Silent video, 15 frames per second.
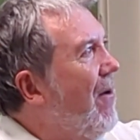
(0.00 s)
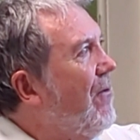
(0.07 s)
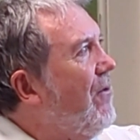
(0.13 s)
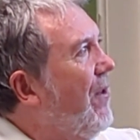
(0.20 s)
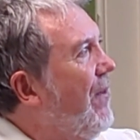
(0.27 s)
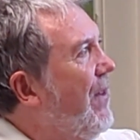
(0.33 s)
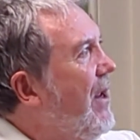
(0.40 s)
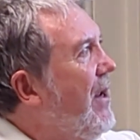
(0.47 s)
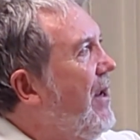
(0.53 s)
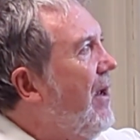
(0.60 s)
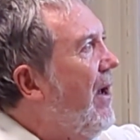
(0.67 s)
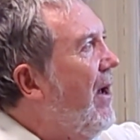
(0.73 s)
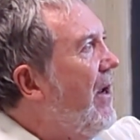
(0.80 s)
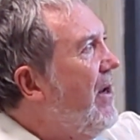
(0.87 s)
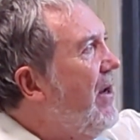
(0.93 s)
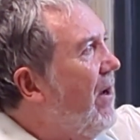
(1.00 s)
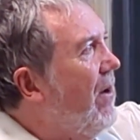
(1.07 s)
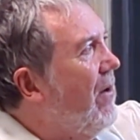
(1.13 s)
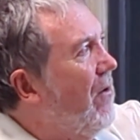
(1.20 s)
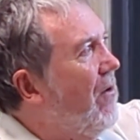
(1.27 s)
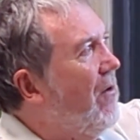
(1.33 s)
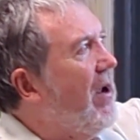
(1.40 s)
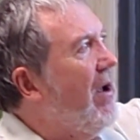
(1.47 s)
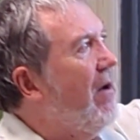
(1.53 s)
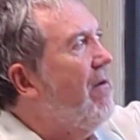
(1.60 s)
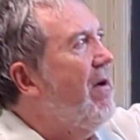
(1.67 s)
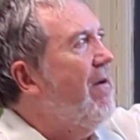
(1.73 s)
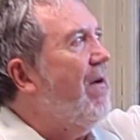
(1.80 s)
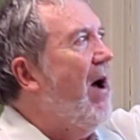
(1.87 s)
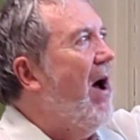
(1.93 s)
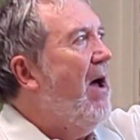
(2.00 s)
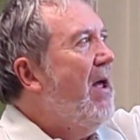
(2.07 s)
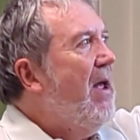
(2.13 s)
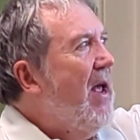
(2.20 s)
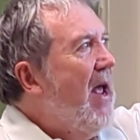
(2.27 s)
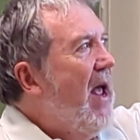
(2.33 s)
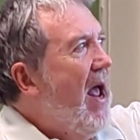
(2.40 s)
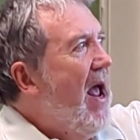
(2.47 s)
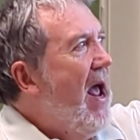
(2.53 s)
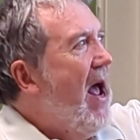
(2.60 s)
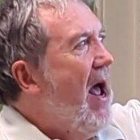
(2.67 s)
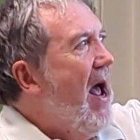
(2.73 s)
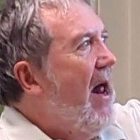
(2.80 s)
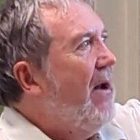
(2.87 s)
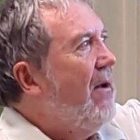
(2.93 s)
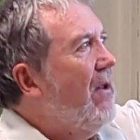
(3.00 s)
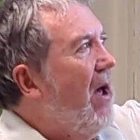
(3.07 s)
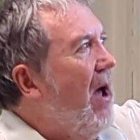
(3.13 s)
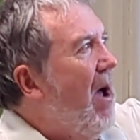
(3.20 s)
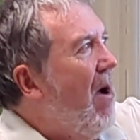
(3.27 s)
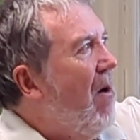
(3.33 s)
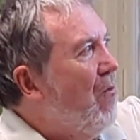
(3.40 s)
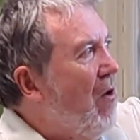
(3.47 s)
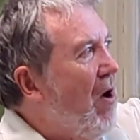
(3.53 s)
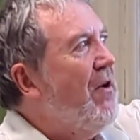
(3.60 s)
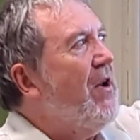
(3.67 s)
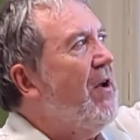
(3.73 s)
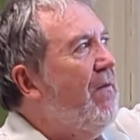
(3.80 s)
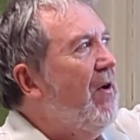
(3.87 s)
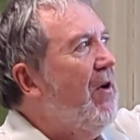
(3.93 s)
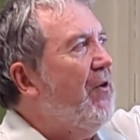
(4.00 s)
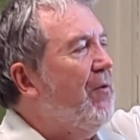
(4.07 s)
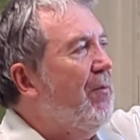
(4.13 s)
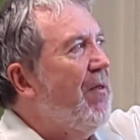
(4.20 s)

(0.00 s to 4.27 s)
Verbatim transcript: to the uh, Iharoka River and uh, rendezvous with